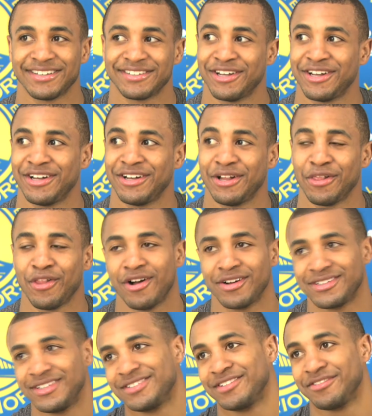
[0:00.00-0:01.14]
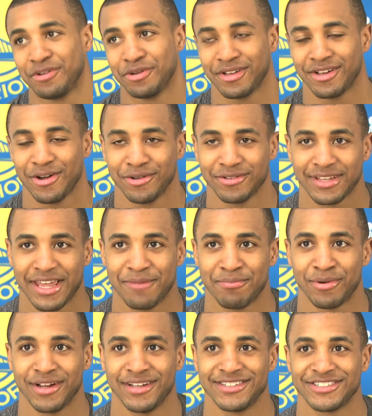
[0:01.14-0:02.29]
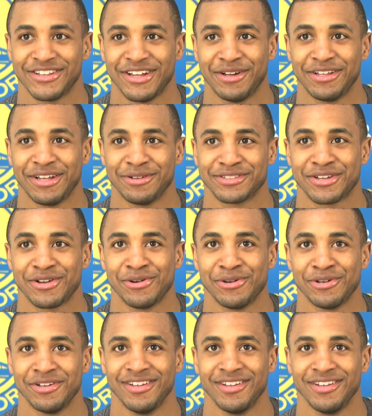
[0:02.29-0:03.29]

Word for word: I saw a long distance view of the Golden Gate Bridge, so that, that was cool.